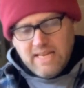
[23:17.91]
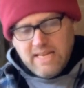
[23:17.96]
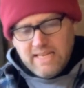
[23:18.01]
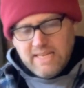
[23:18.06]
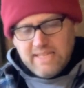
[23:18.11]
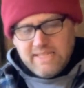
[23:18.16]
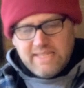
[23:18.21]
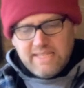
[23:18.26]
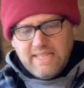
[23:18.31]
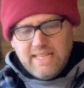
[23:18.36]

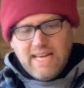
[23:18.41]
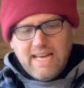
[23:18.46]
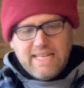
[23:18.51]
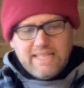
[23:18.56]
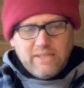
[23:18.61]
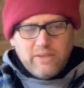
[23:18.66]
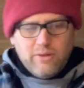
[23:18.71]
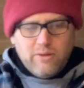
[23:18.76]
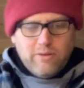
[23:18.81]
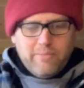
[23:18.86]
It is not
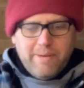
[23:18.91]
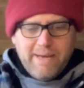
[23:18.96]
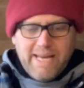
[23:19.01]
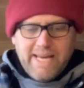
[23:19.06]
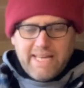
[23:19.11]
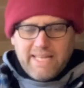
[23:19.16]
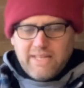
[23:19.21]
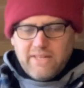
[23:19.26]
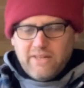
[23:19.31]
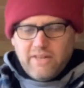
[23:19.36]
the whole
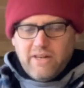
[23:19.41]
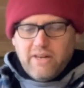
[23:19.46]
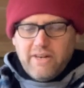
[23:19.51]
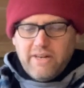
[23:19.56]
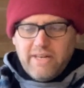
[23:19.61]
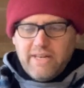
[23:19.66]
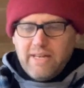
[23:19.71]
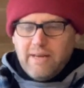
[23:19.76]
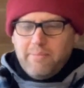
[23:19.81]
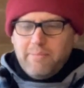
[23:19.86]
bag. There are
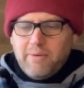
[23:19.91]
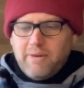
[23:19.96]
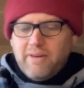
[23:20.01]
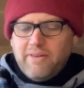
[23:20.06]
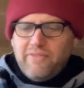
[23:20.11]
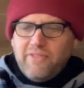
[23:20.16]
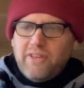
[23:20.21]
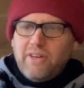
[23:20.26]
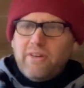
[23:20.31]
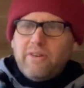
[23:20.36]
a number
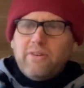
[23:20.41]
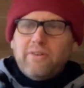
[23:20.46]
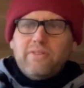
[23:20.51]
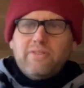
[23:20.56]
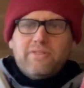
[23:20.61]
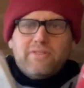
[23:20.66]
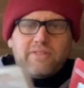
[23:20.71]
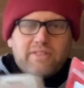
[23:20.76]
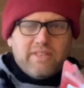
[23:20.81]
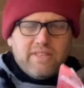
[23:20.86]
of
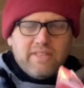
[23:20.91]
those.